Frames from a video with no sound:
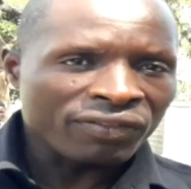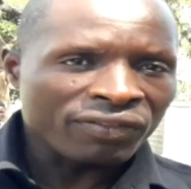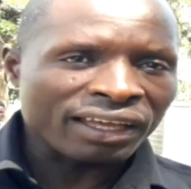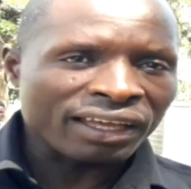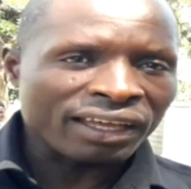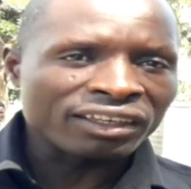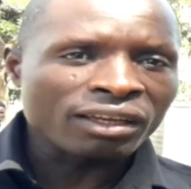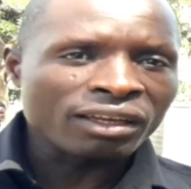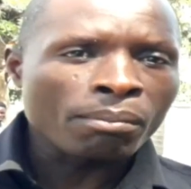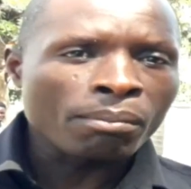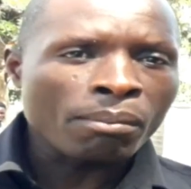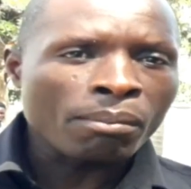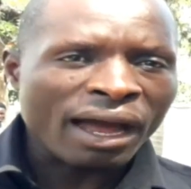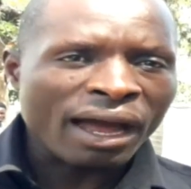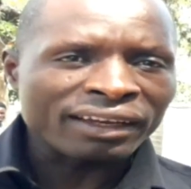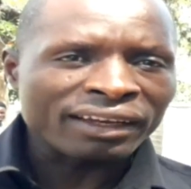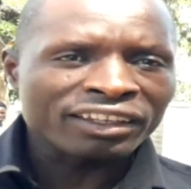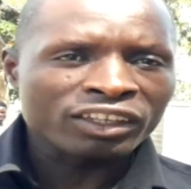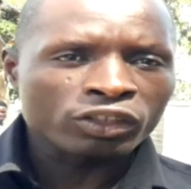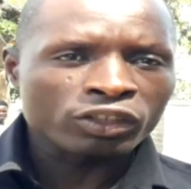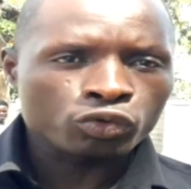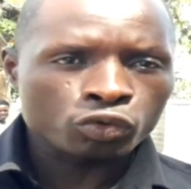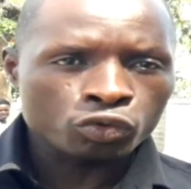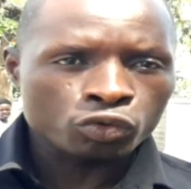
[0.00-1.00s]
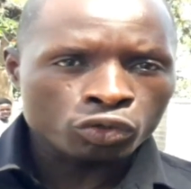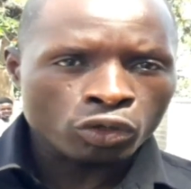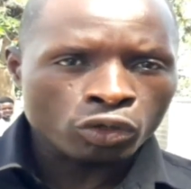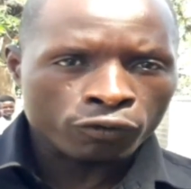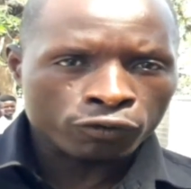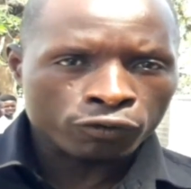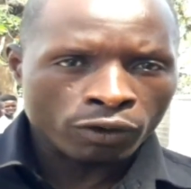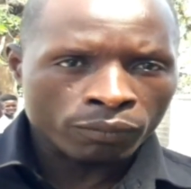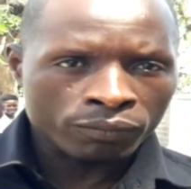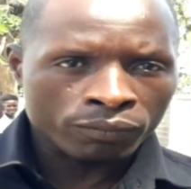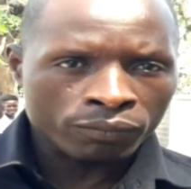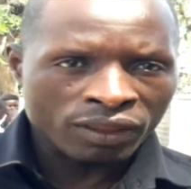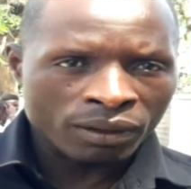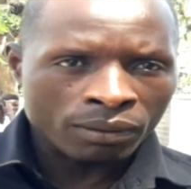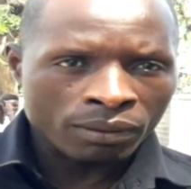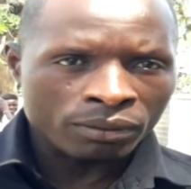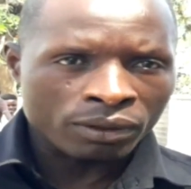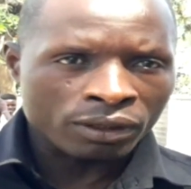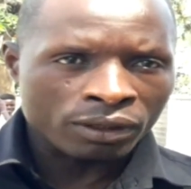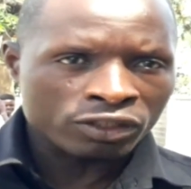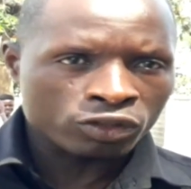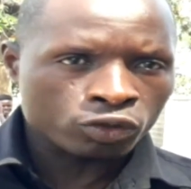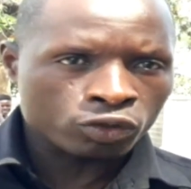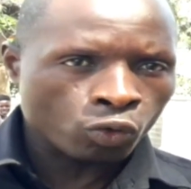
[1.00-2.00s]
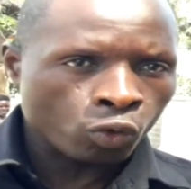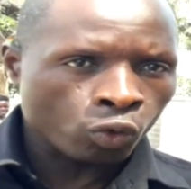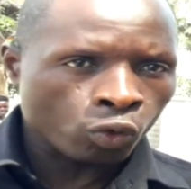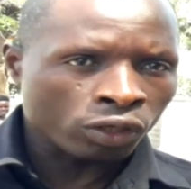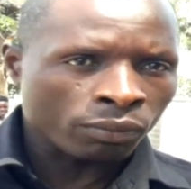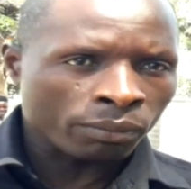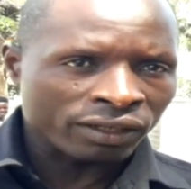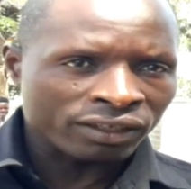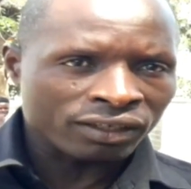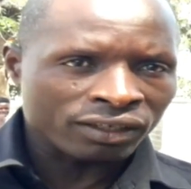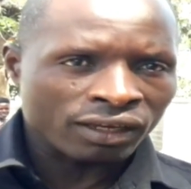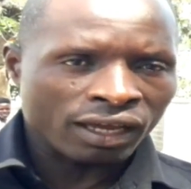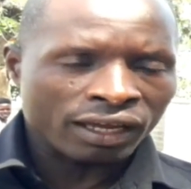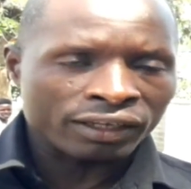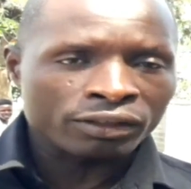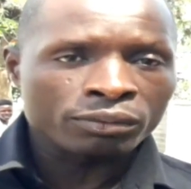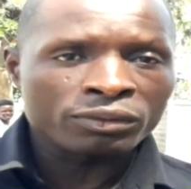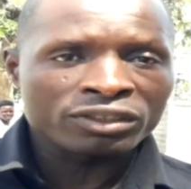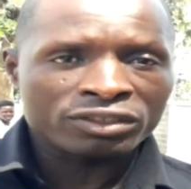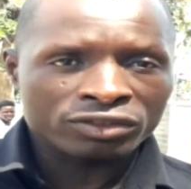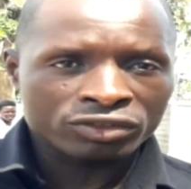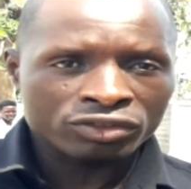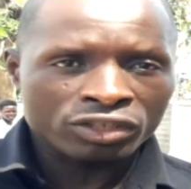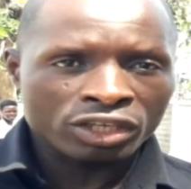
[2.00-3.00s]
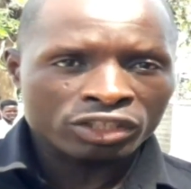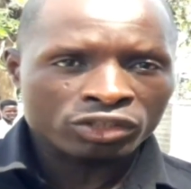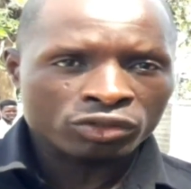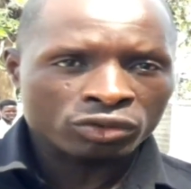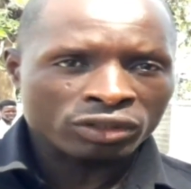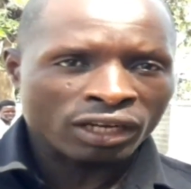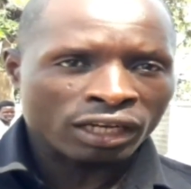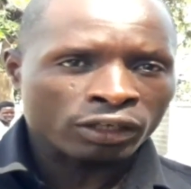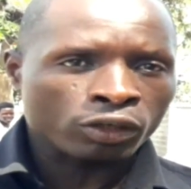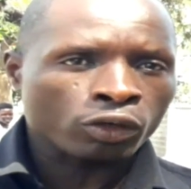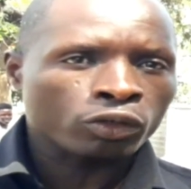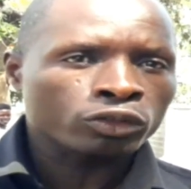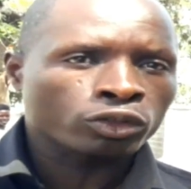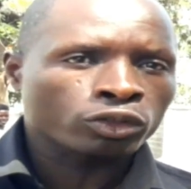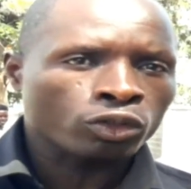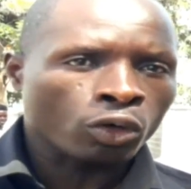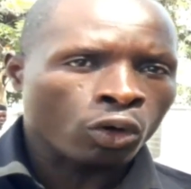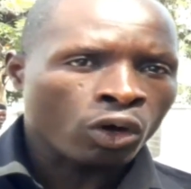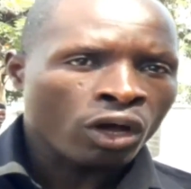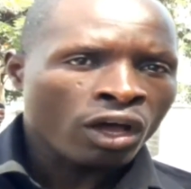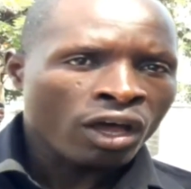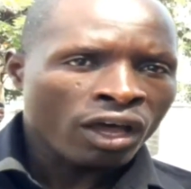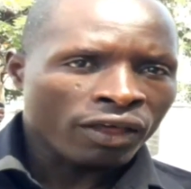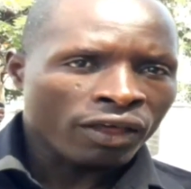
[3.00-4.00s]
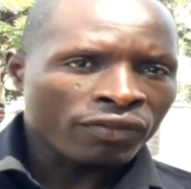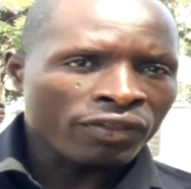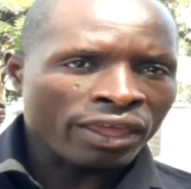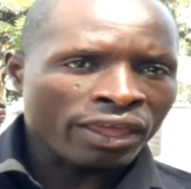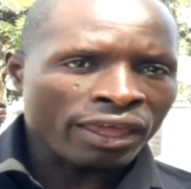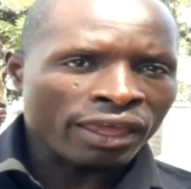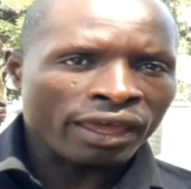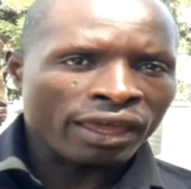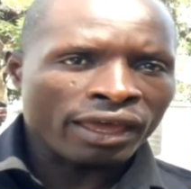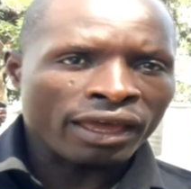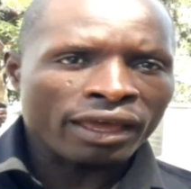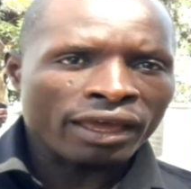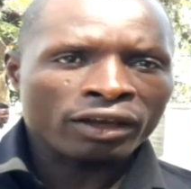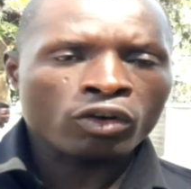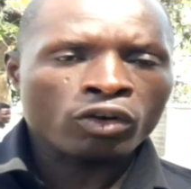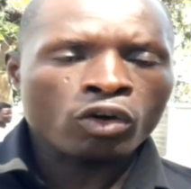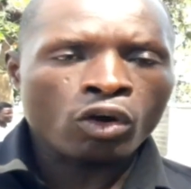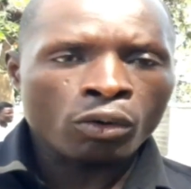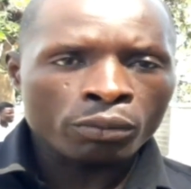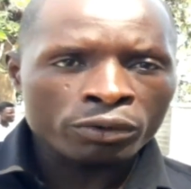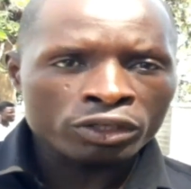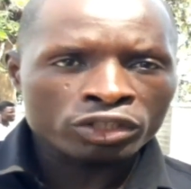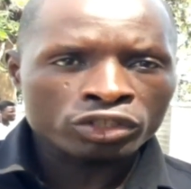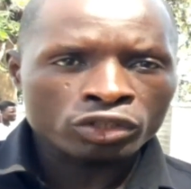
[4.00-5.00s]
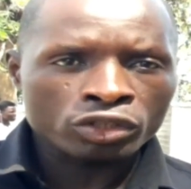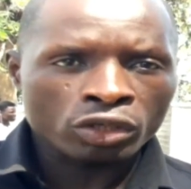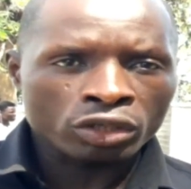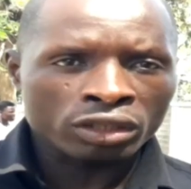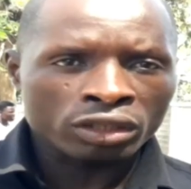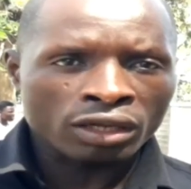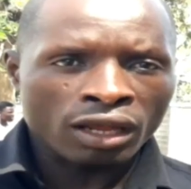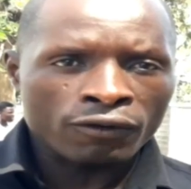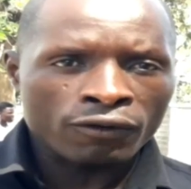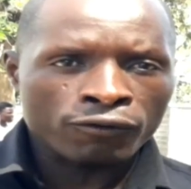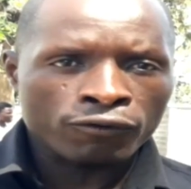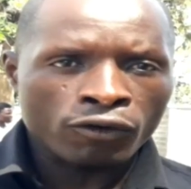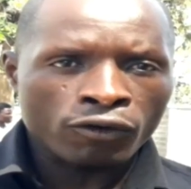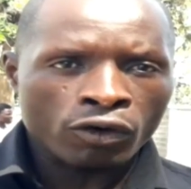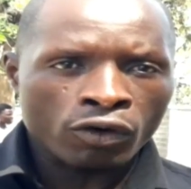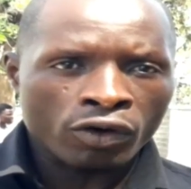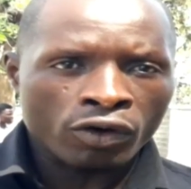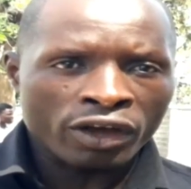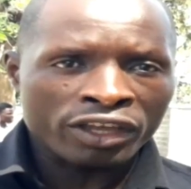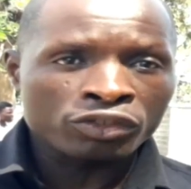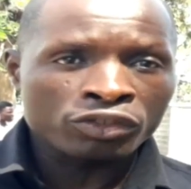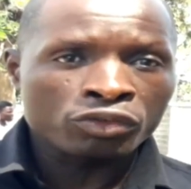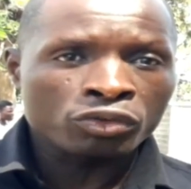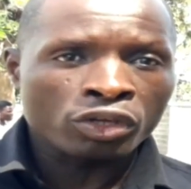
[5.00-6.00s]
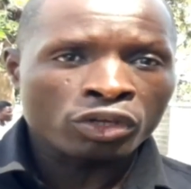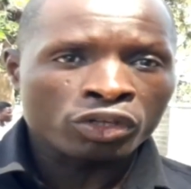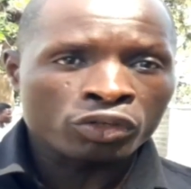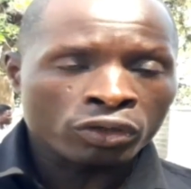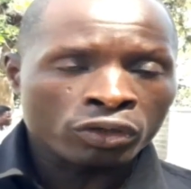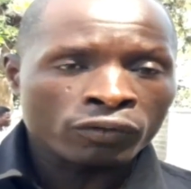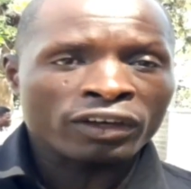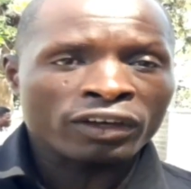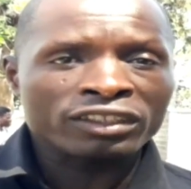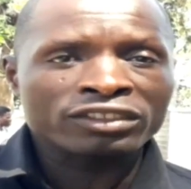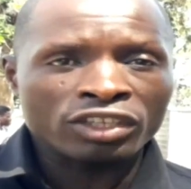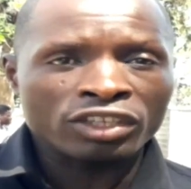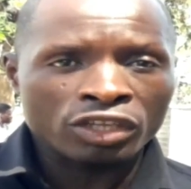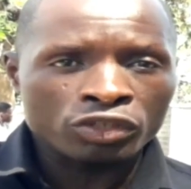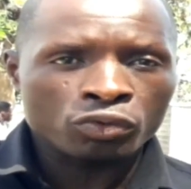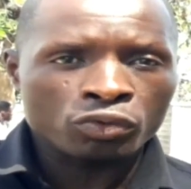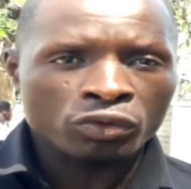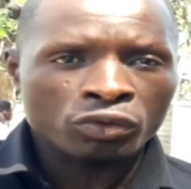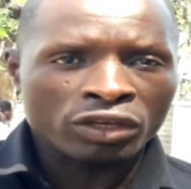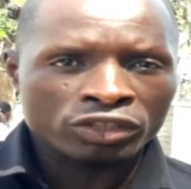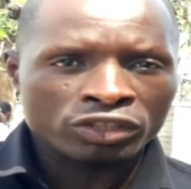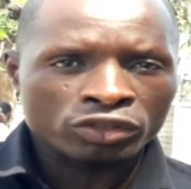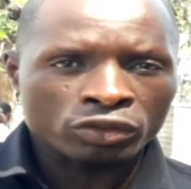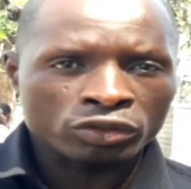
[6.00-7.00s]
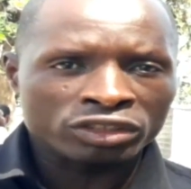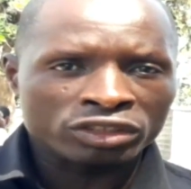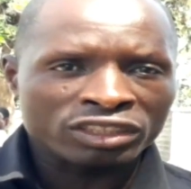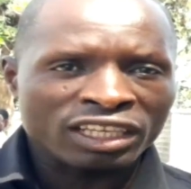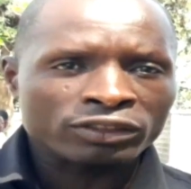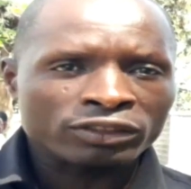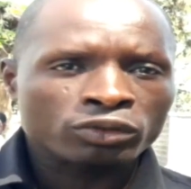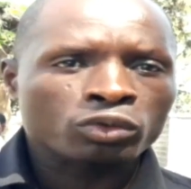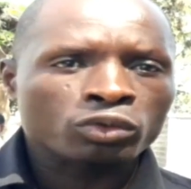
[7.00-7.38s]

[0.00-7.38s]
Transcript: they are demanding to know from the school administration and also the Commission for University Education,